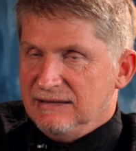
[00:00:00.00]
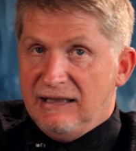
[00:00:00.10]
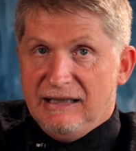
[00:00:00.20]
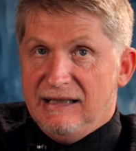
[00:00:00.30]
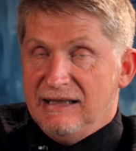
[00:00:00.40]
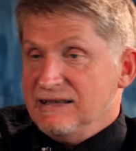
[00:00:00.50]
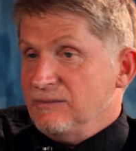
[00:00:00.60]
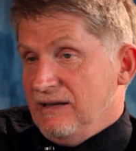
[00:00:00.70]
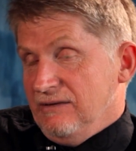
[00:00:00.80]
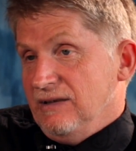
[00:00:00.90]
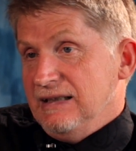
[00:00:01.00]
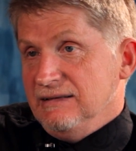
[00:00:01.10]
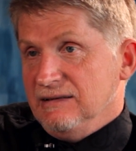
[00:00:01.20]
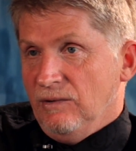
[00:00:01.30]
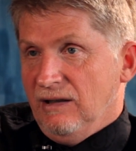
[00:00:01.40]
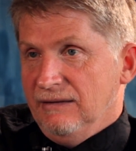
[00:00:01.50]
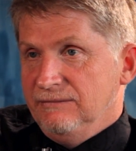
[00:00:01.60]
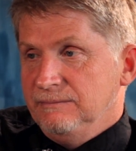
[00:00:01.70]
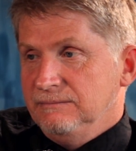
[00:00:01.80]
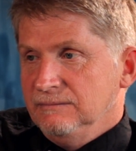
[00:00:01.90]
and again that's one of the reasons
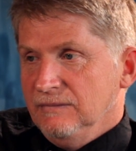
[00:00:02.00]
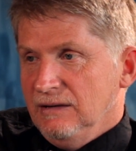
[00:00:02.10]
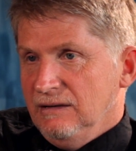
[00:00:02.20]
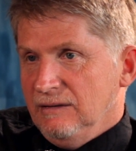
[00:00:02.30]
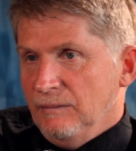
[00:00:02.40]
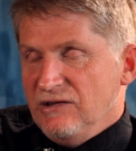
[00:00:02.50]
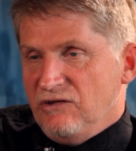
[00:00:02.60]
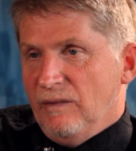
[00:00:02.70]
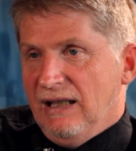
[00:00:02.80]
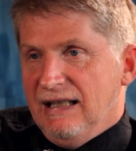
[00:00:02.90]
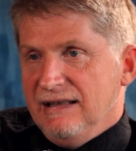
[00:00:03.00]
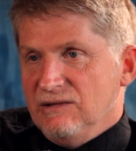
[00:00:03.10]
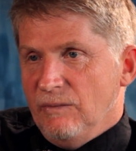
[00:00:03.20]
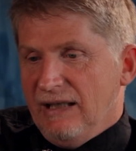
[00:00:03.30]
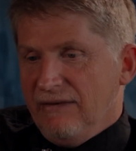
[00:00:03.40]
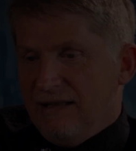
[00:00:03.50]
why most of my art is about